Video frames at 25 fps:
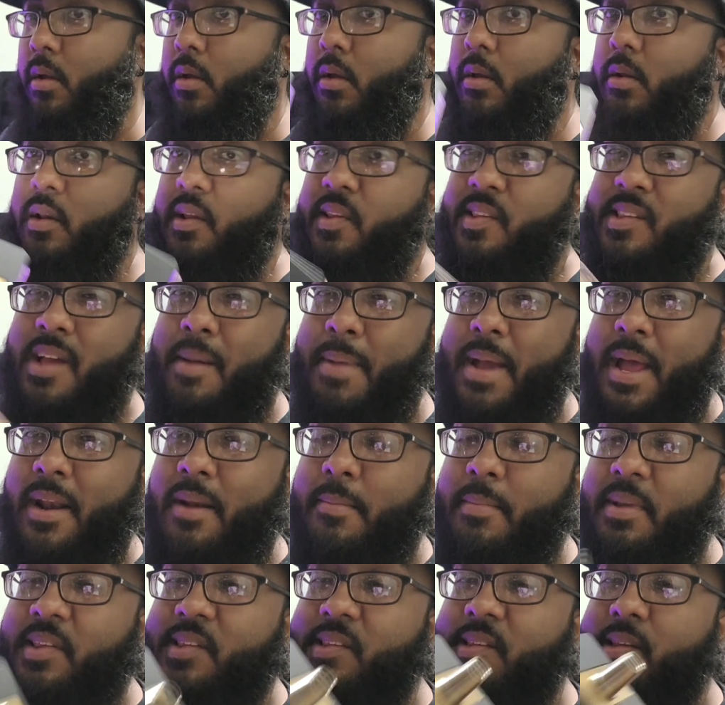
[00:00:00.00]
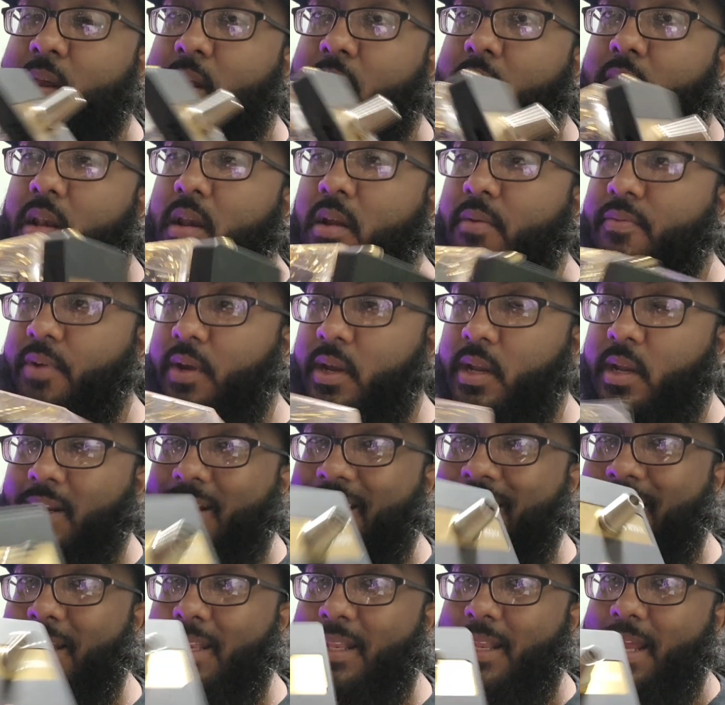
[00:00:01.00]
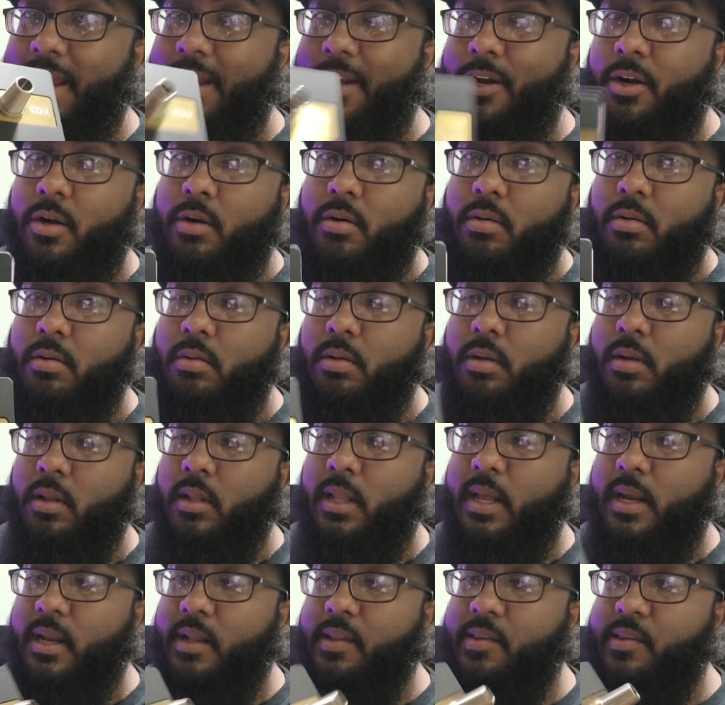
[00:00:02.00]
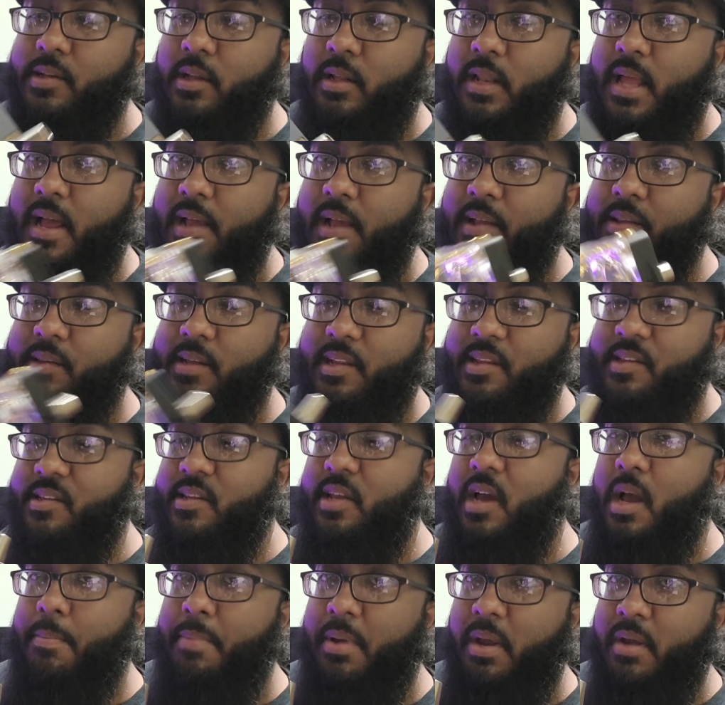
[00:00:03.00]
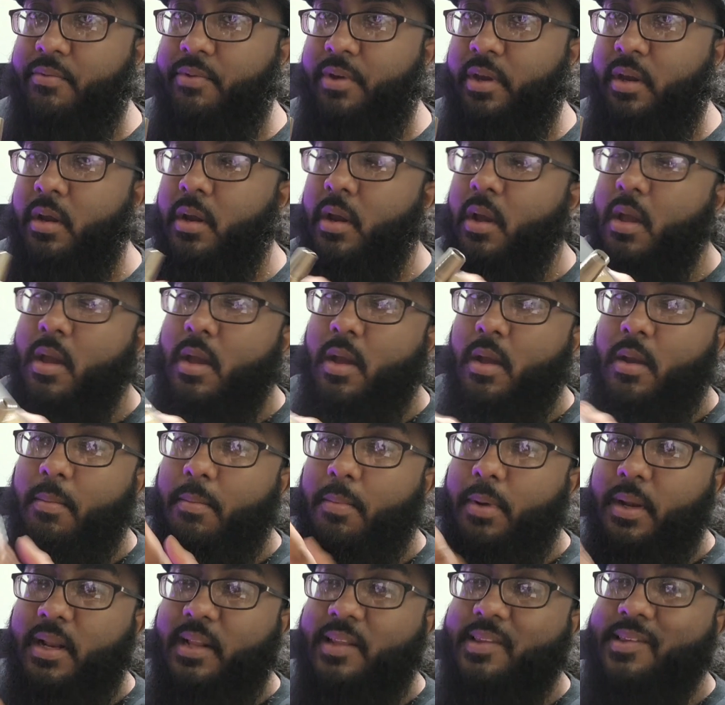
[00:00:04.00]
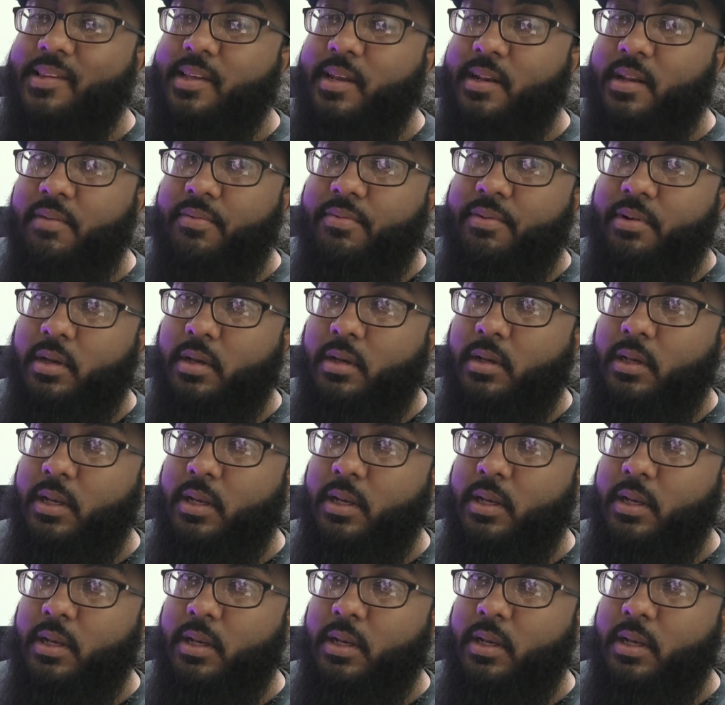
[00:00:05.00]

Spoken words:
The Subatom is significantly lighter. Like, it still has, it's top heavy, but it's significantly